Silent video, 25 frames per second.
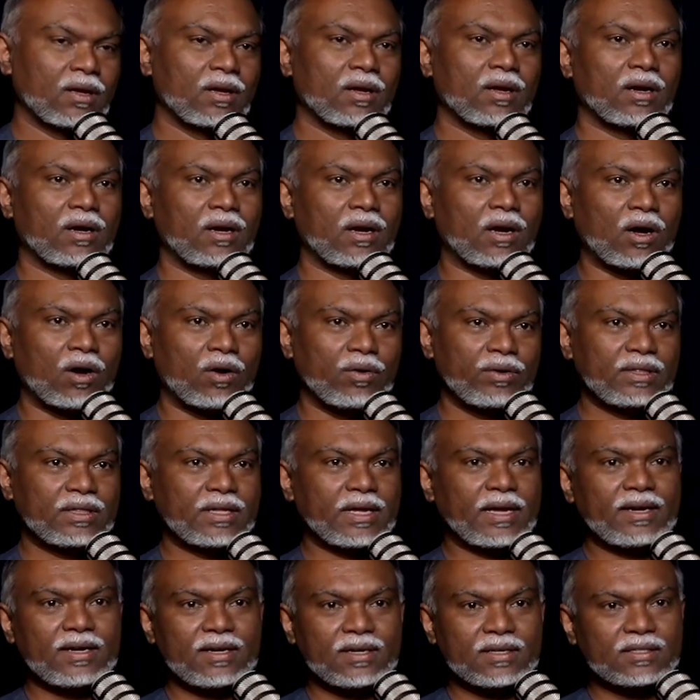Now in the
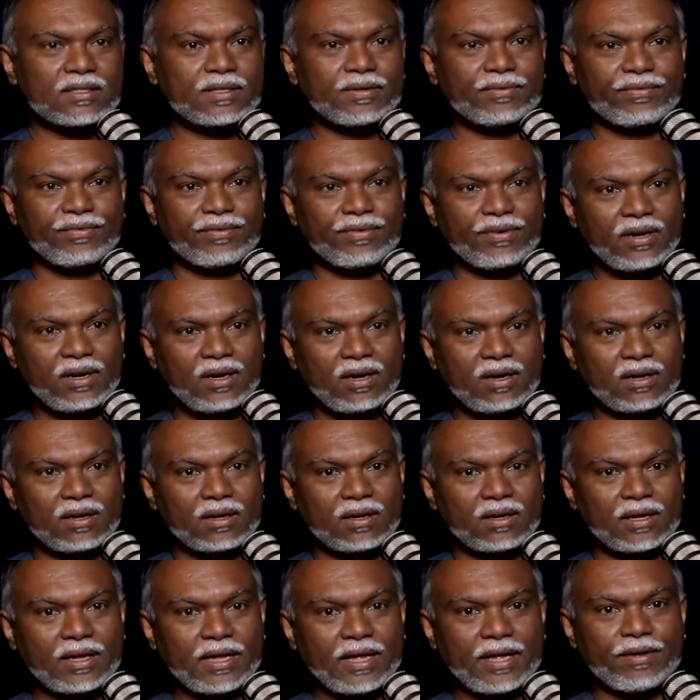energy field,
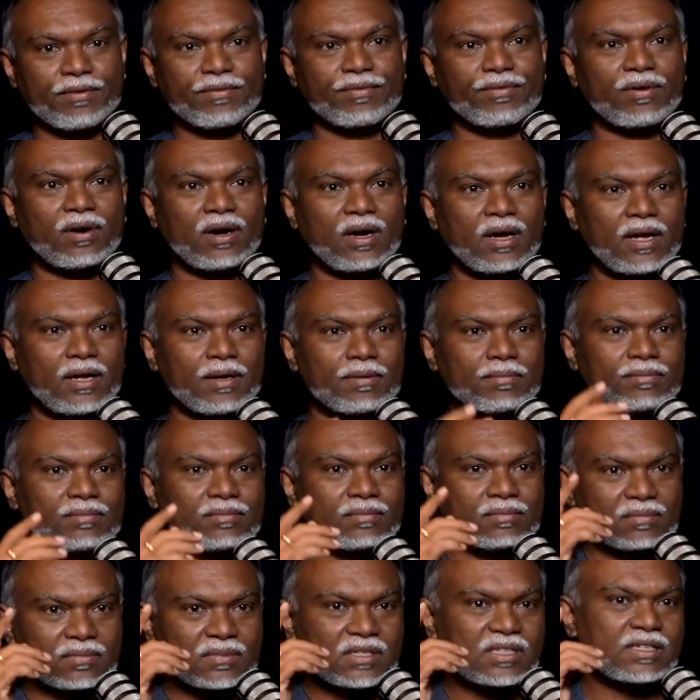if I am
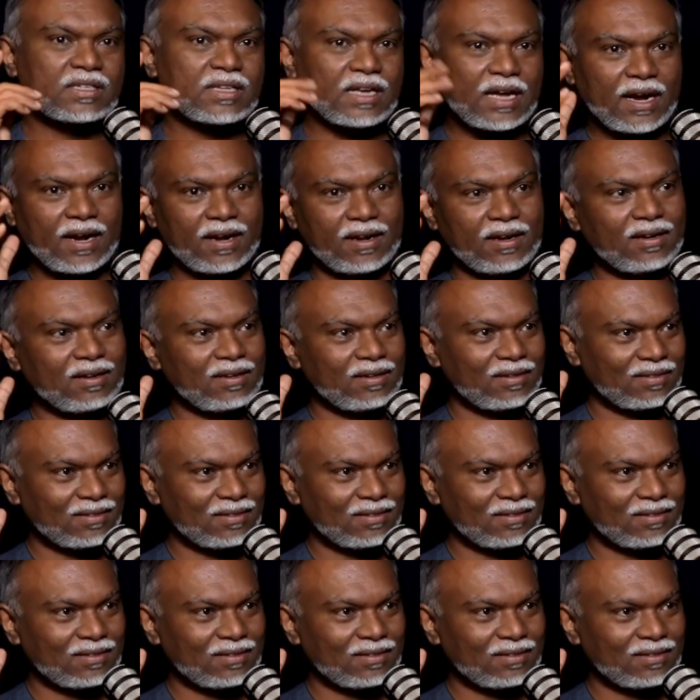sad,